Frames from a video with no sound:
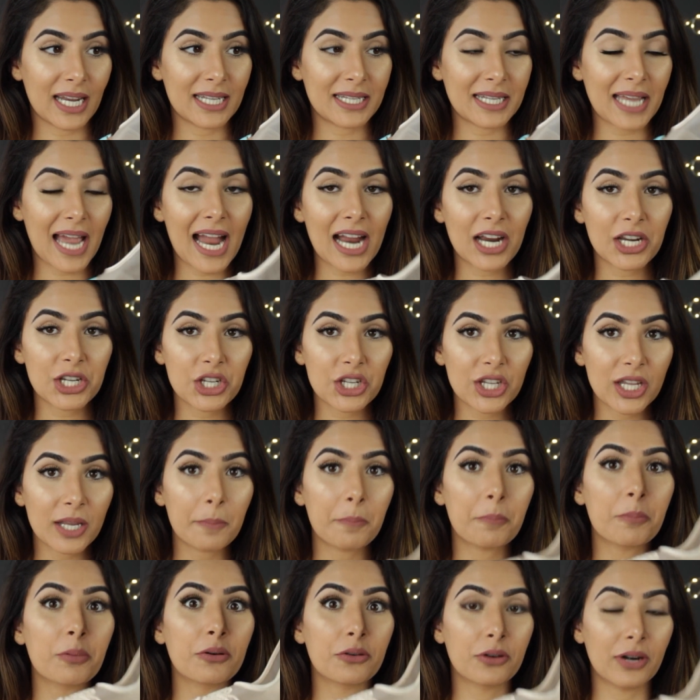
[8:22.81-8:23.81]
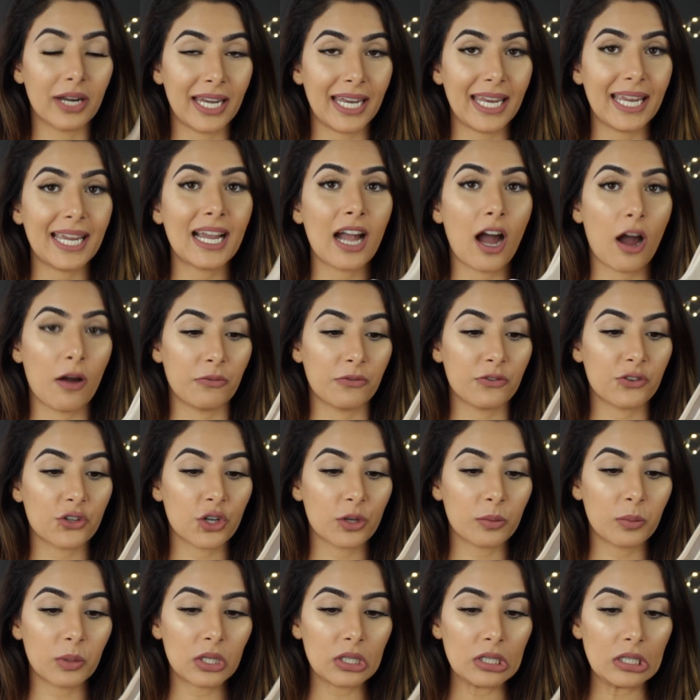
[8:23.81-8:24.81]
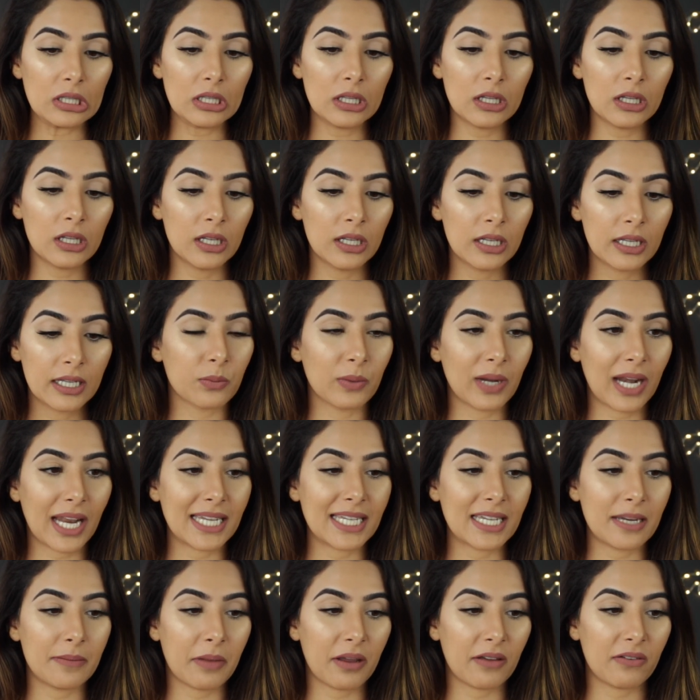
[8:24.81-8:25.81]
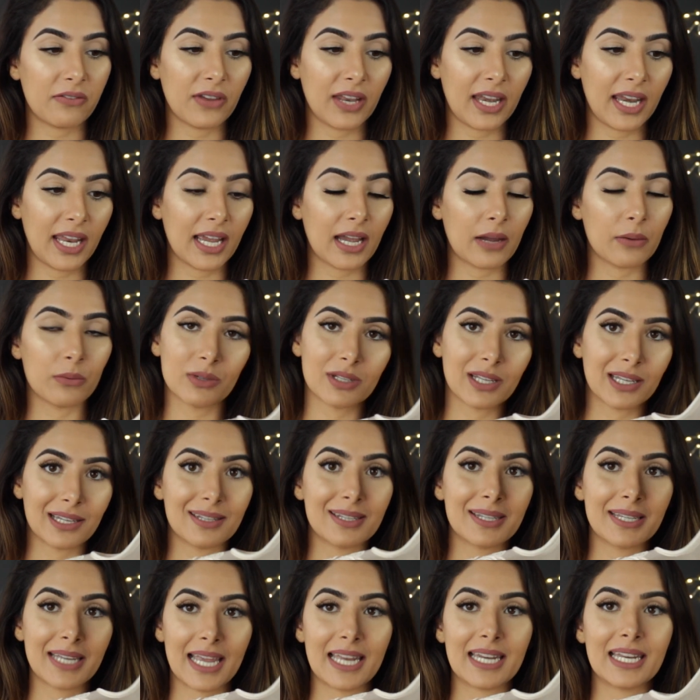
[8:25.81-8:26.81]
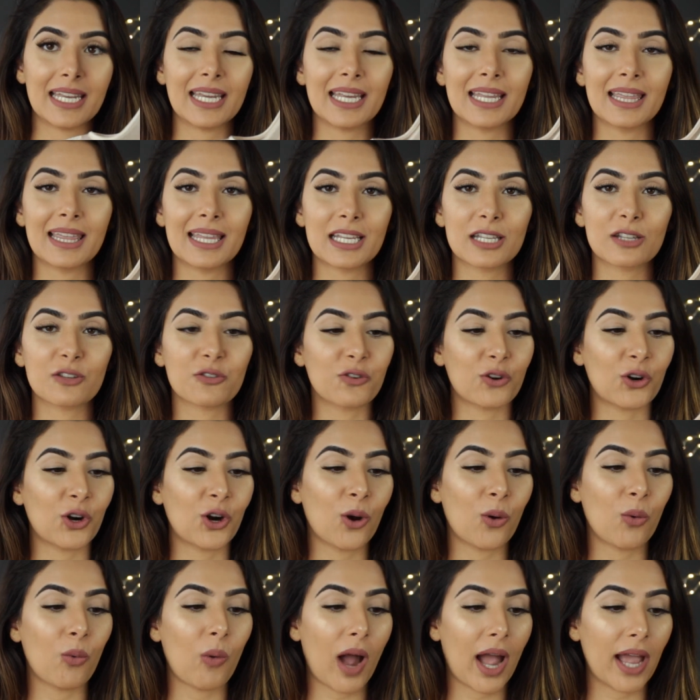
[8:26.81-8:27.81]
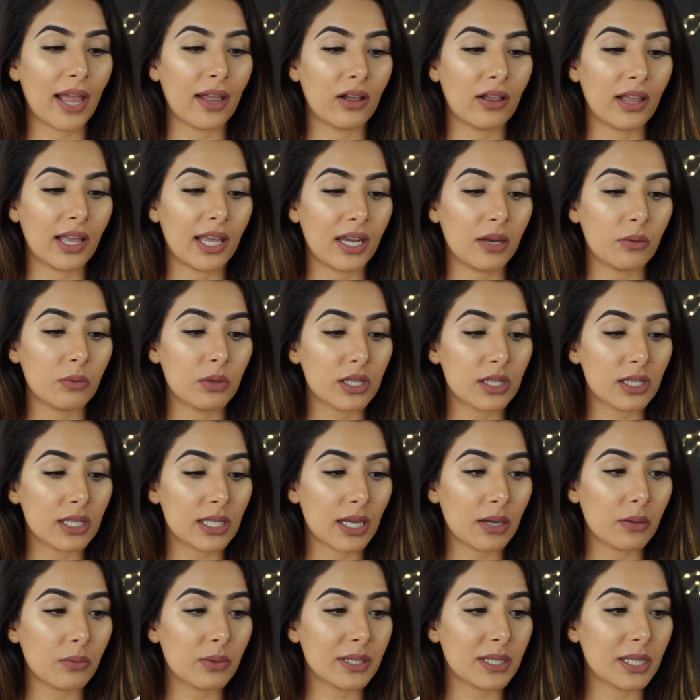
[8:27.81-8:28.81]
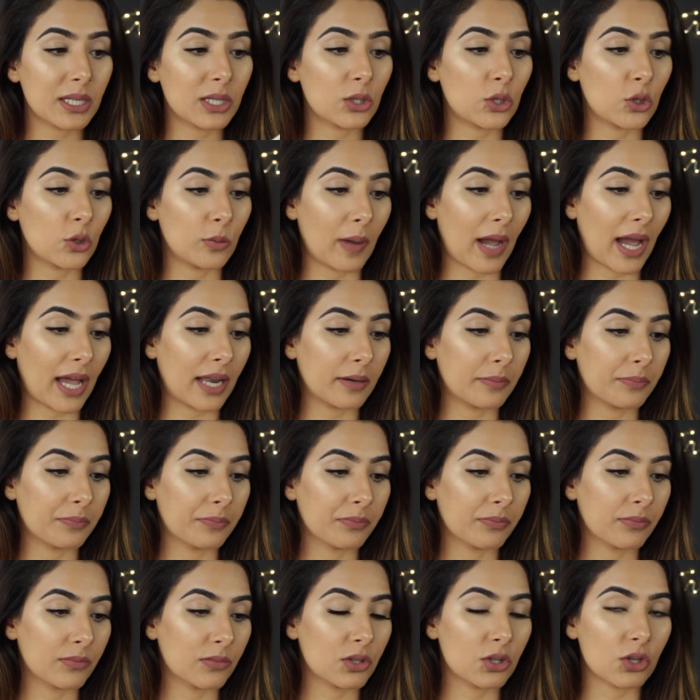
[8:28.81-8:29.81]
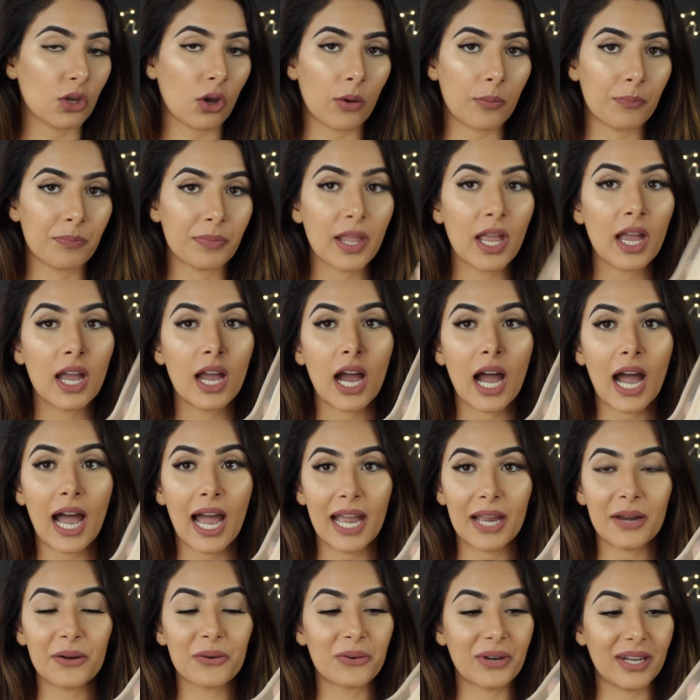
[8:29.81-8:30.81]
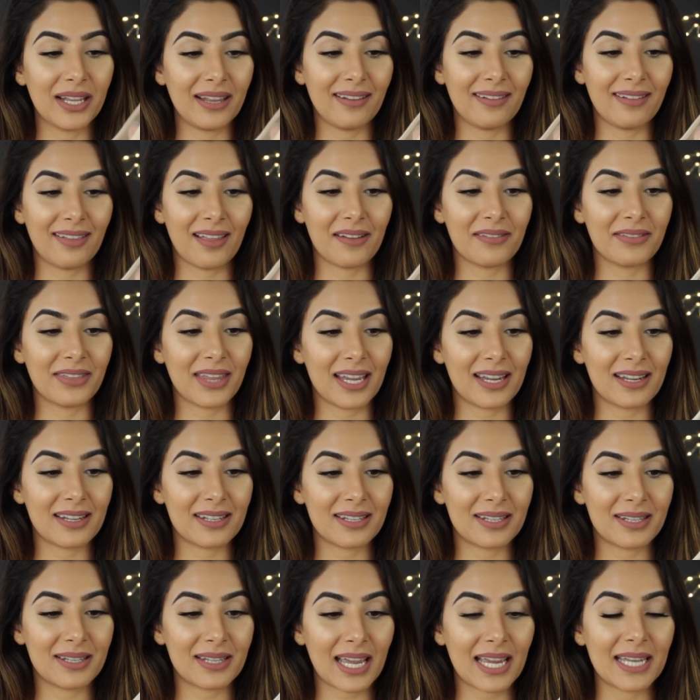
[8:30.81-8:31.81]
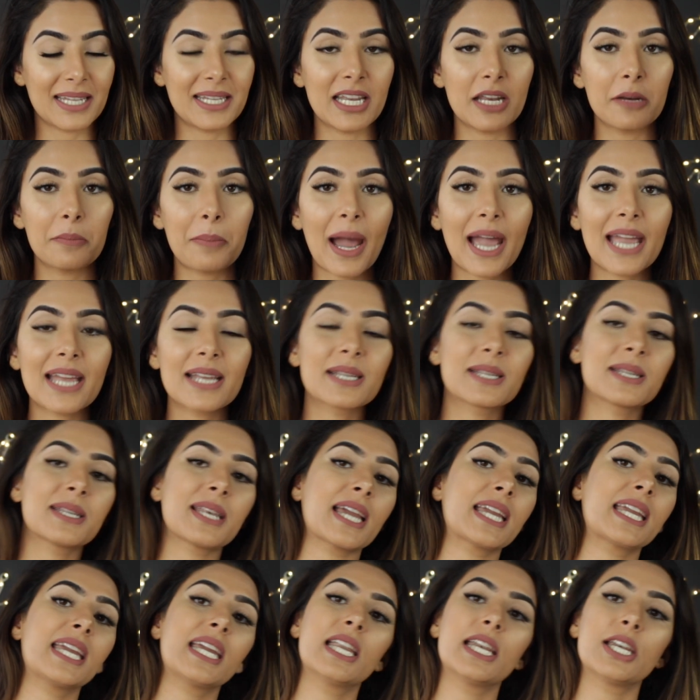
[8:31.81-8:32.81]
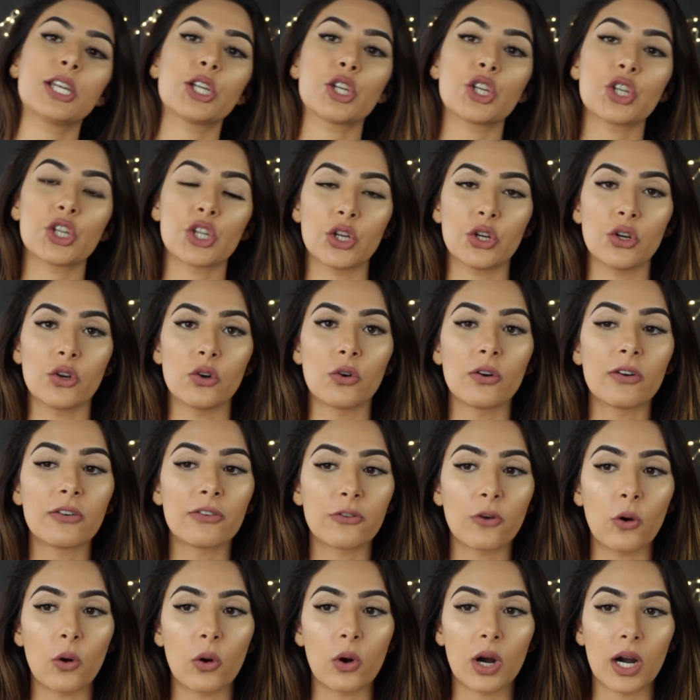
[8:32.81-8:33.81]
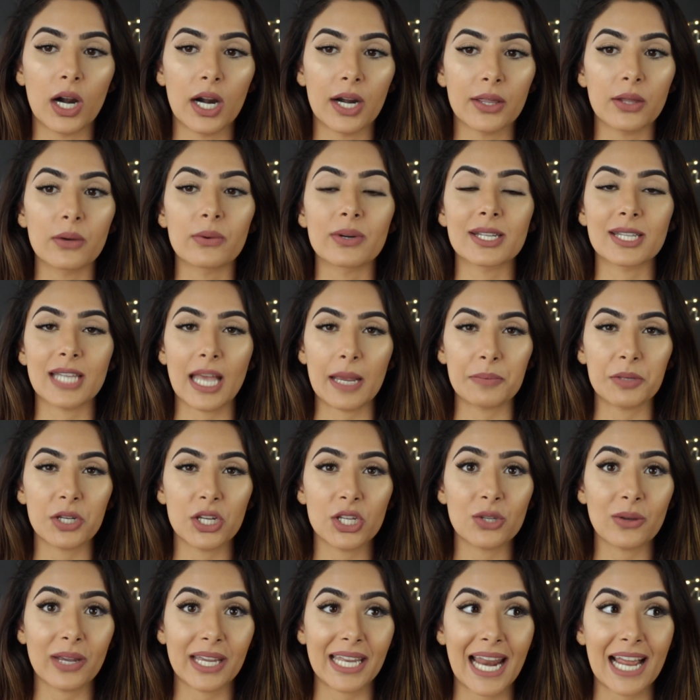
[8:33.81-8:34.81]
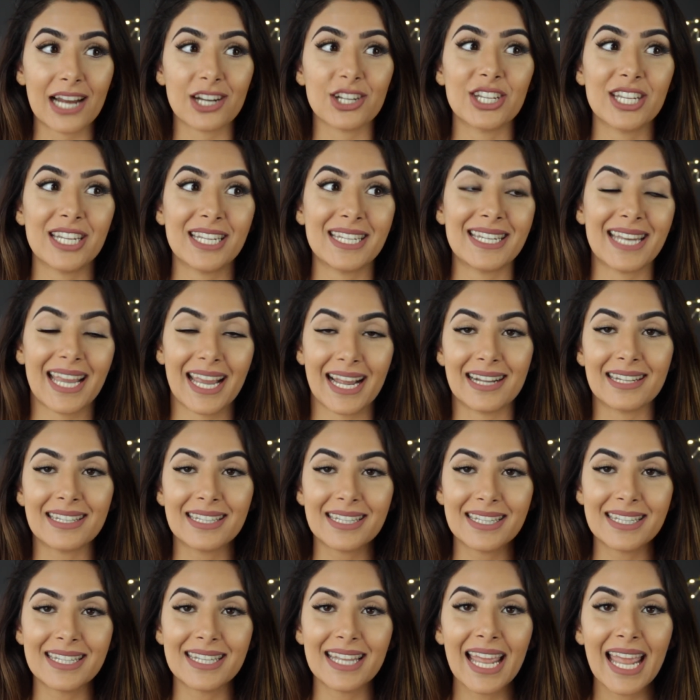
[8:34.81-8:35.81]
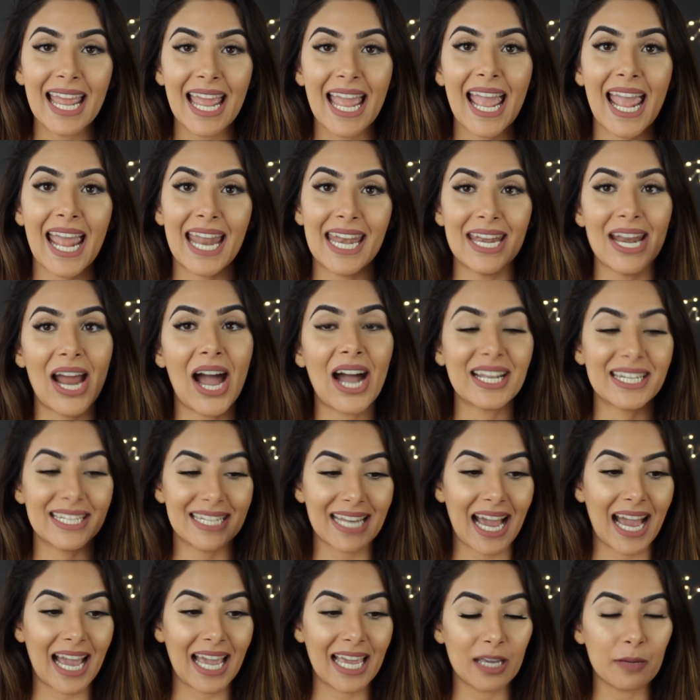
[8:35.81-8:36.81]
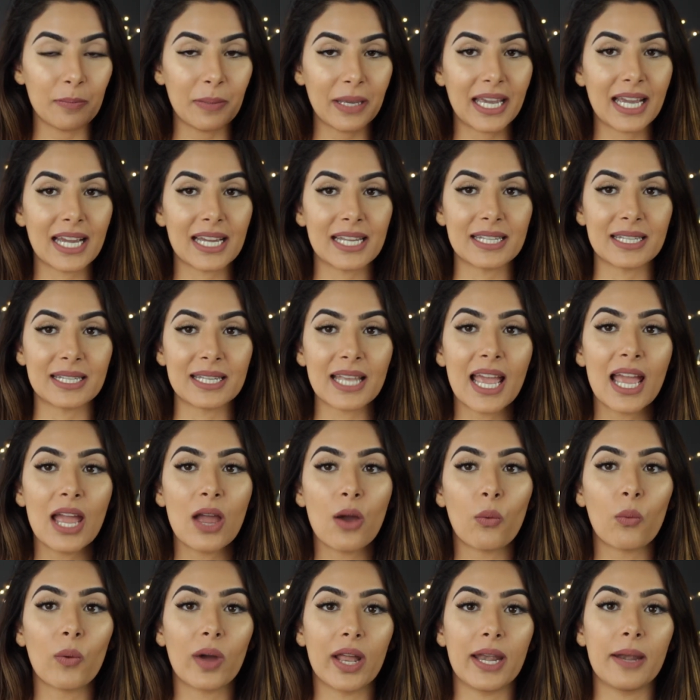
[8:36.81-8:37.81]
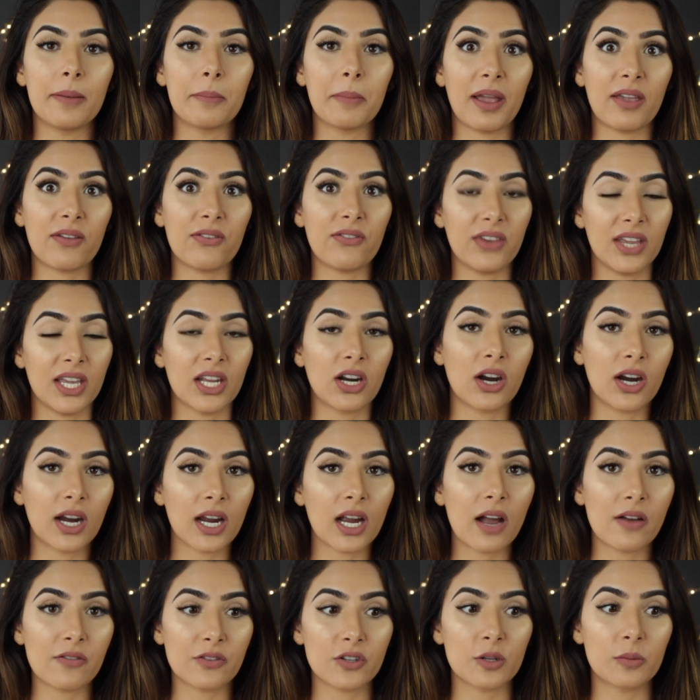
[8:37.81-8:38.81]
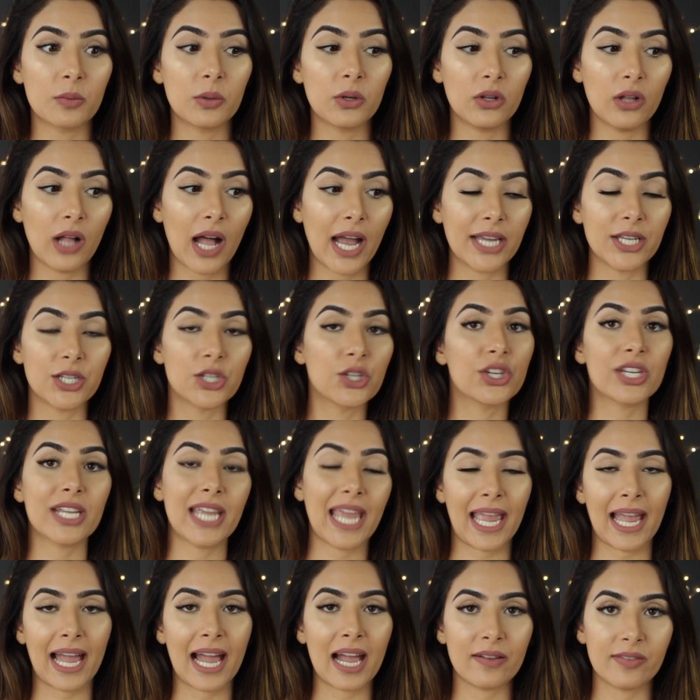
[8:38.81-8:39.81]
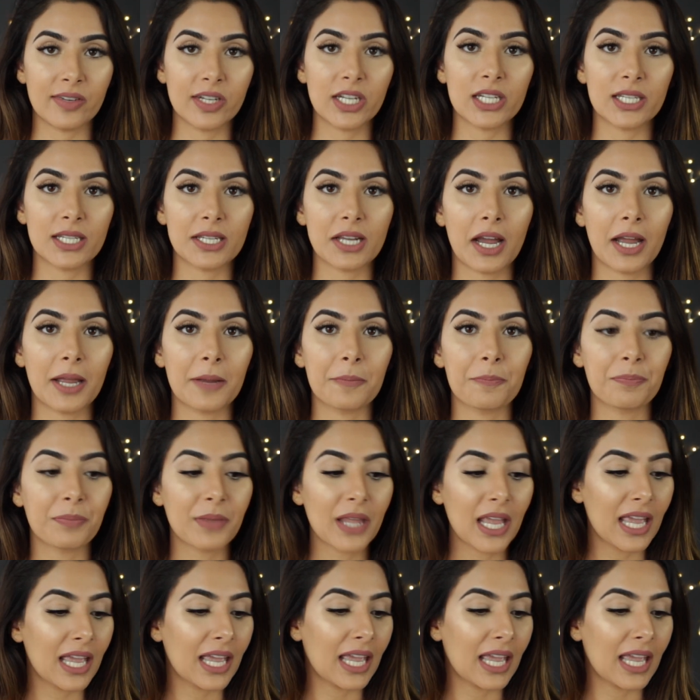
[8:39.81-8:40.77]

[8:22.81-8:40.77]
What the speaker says: It's actually pretty comfortable. When I did my fitting, I was like standing in this for a while, and it wasn't too bad. So I really love this. I did buy a second shoe for the reception so I could actually dance and not die, because when my feet are uncomfortable, I can't have a good time.